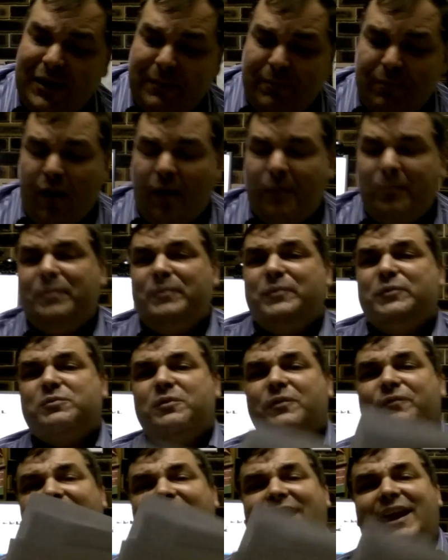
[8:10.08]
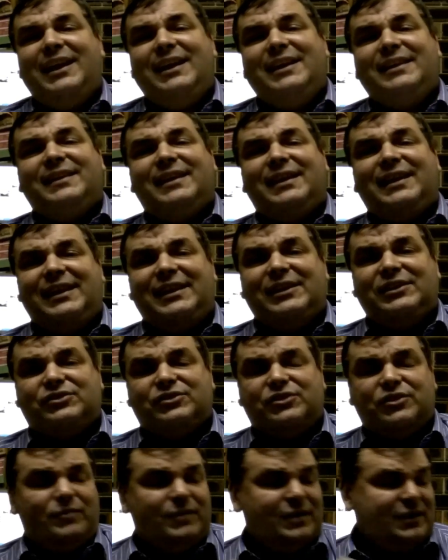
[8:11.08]
problems with anything he's
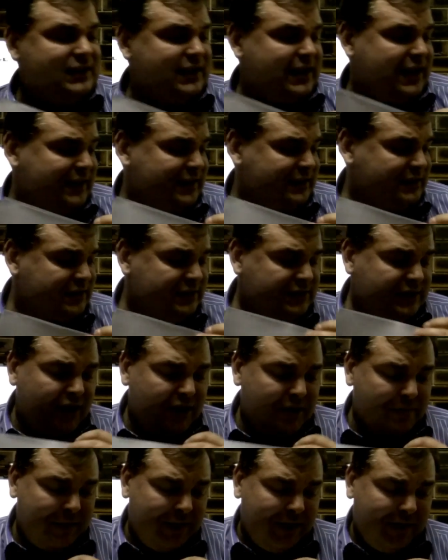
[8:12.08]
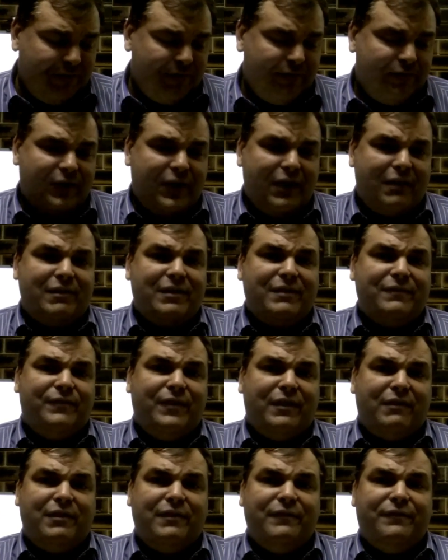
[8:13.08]
doing there. This is going to be a very,
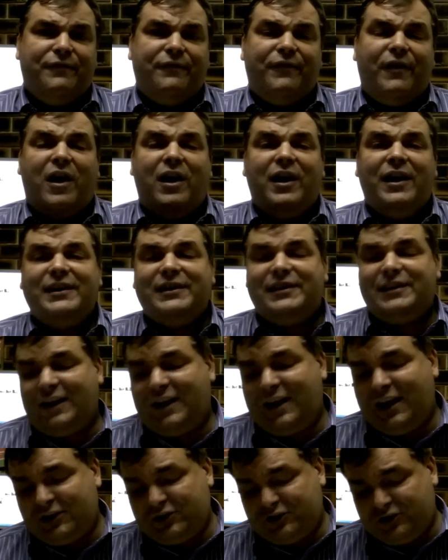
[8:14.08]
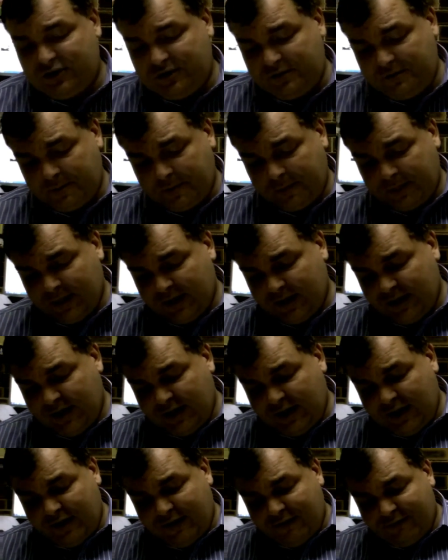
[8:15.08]
very fine collection.
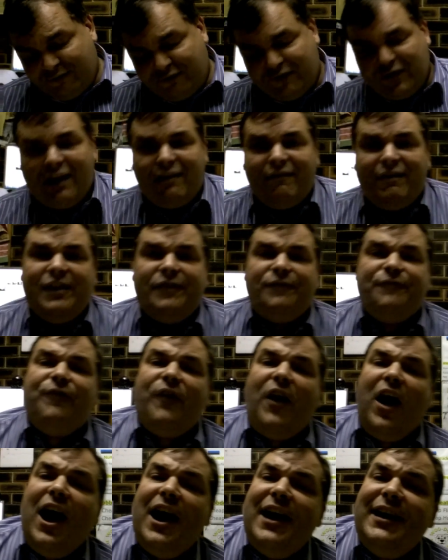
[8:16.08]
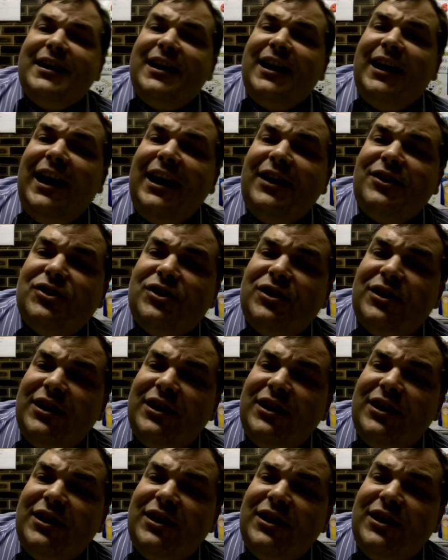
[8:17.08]
Very fine collection